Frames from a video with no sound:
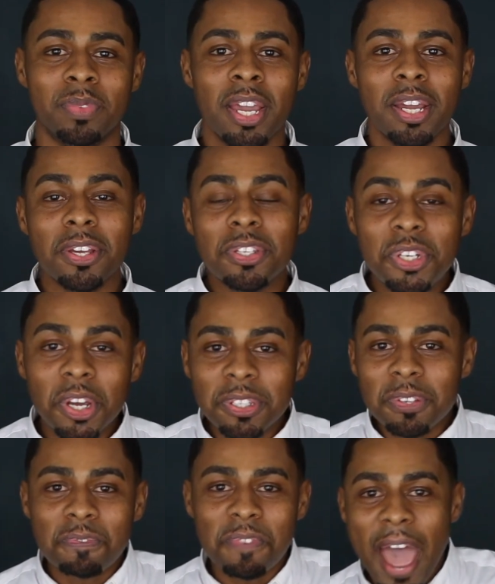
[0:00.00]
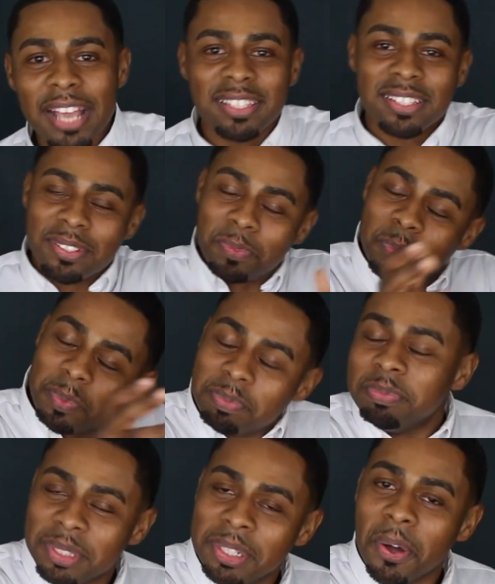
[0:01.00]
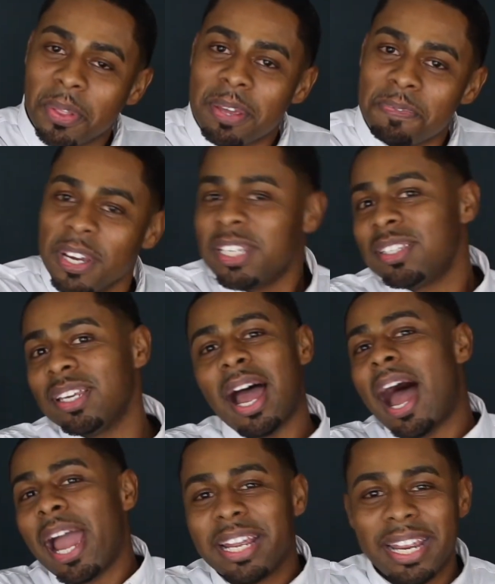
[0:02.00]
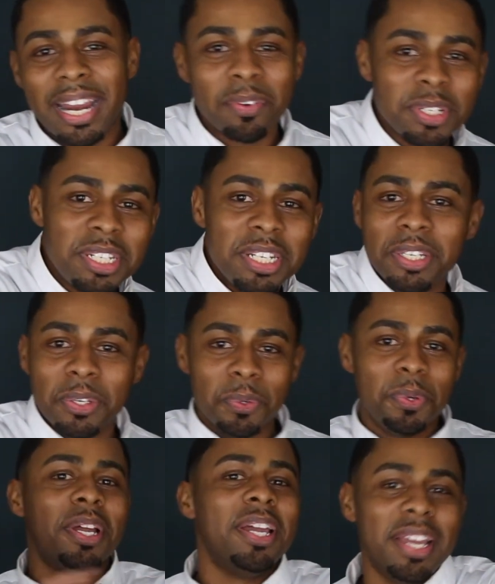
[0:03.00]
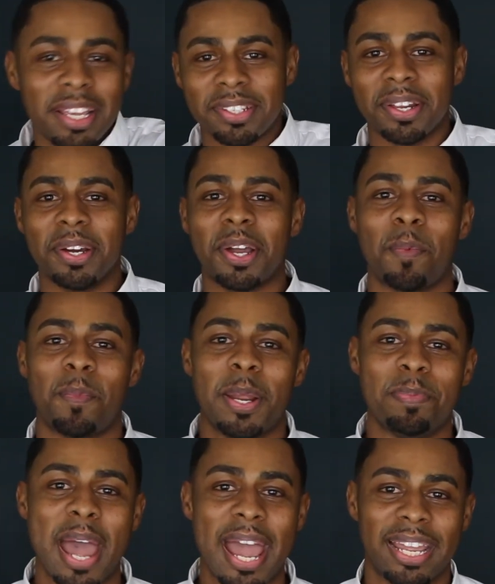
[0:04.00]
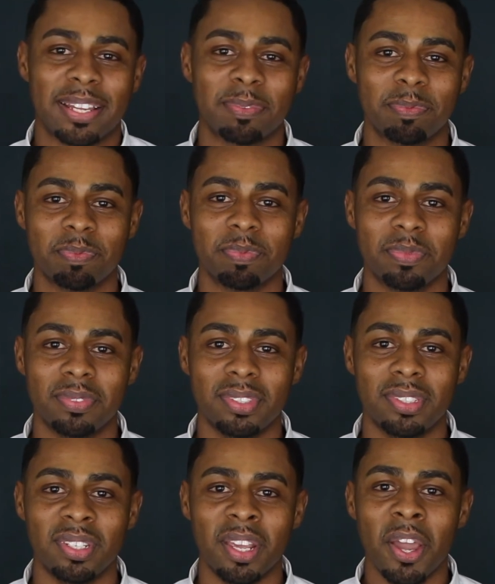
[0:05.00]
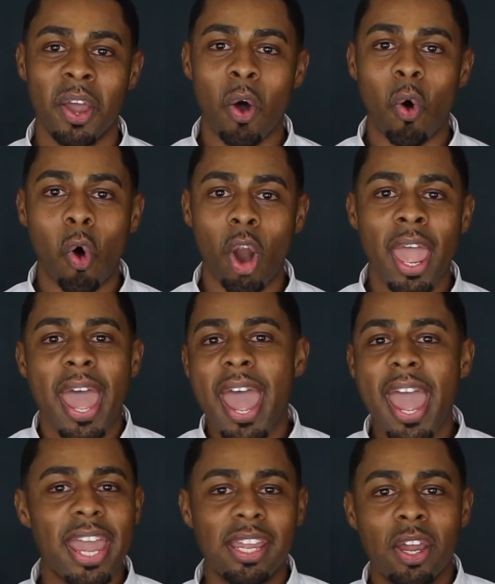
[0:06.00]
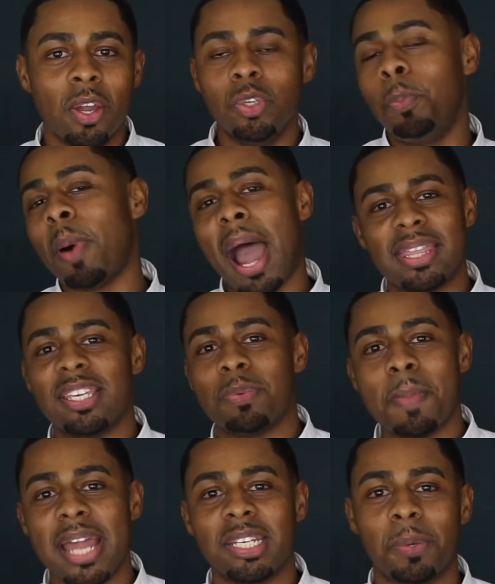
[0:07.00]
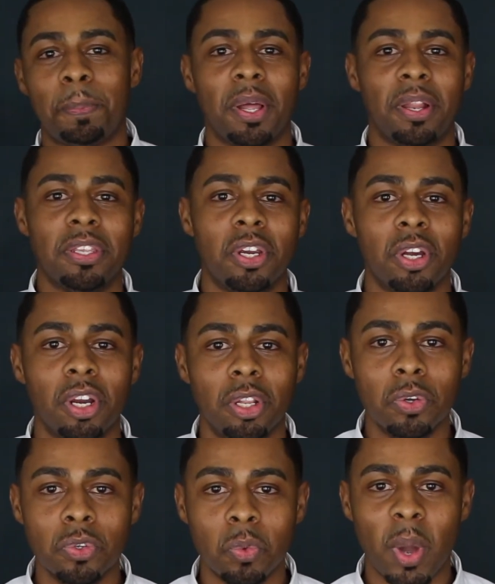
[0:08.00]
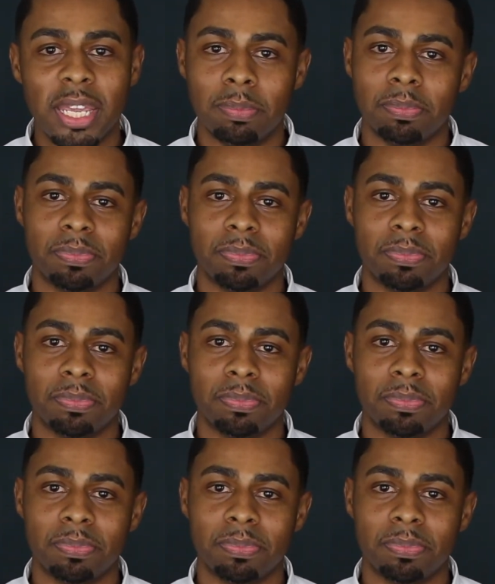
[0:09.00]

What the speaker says: Because just as fast as they fix it, I guarantee you it's going to come right back. Or, hey, you buy this magic pill and you're going to lose weight.